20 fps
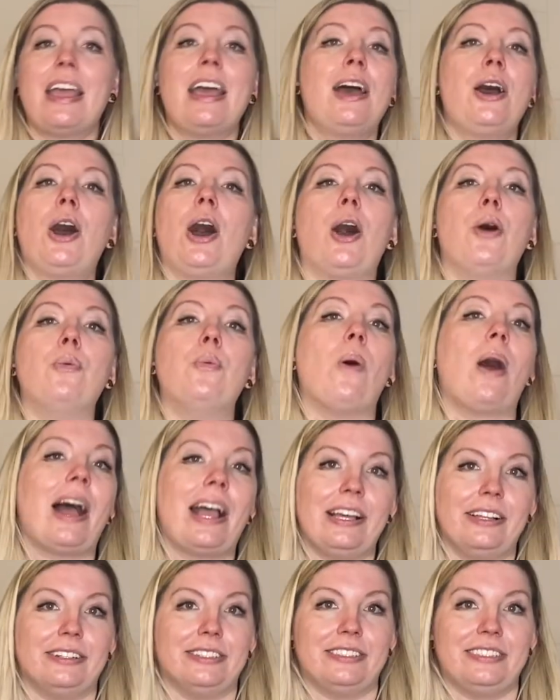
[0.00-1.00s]
a
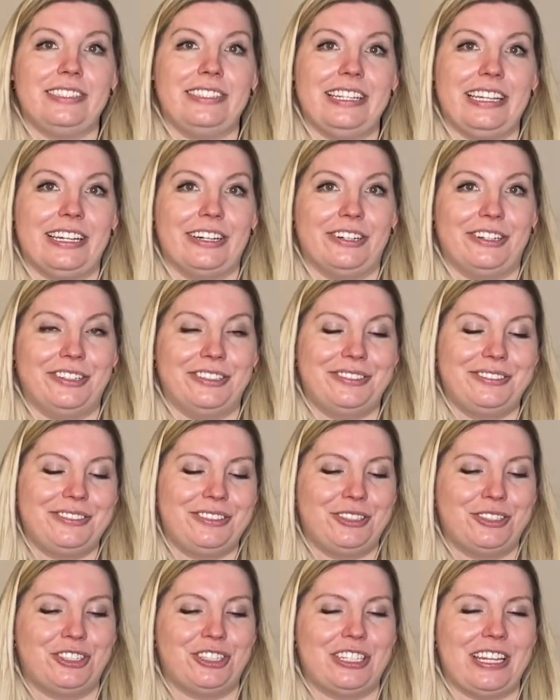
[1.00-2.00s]
wild deal.
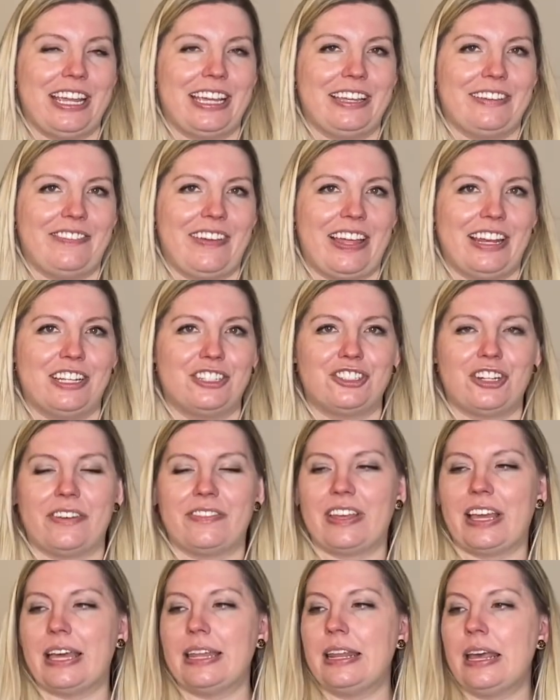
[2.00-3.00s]
You should take advantage of
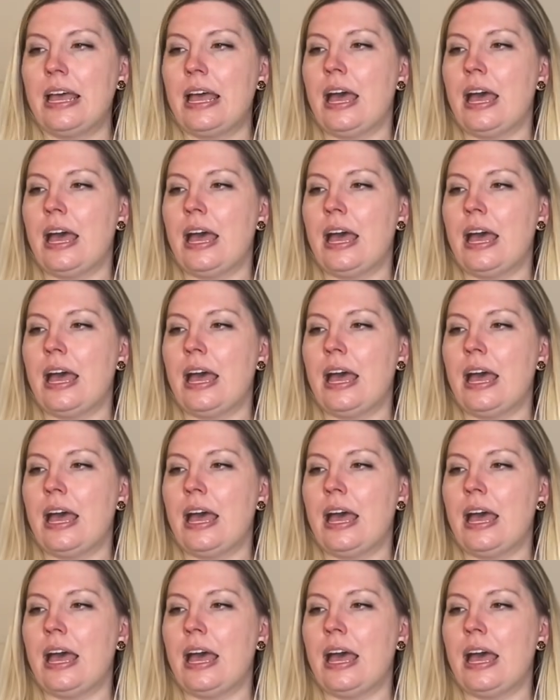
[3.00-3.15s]
it.